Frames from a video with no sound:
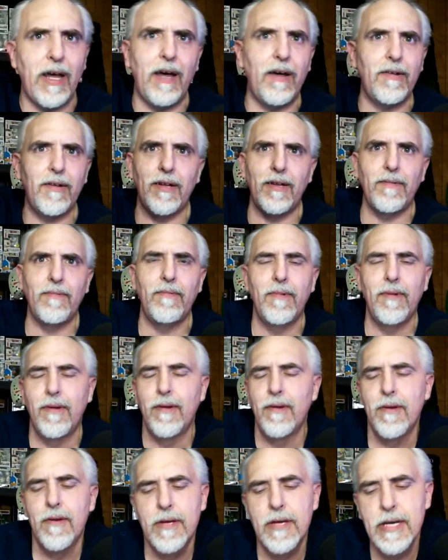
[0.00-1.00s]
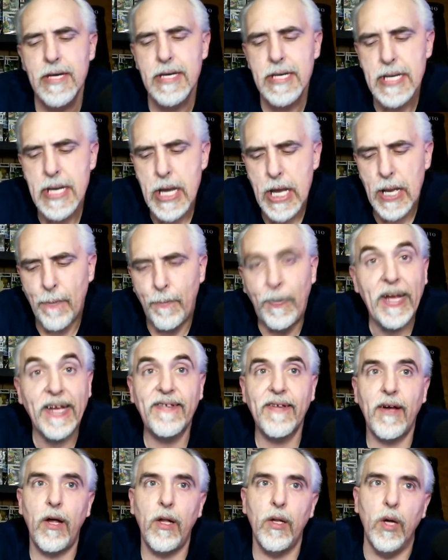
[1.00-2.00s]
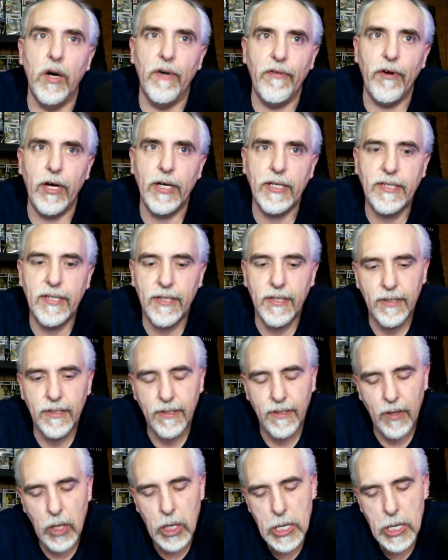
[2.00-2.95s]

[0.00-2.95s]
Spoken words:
around and piss all over it.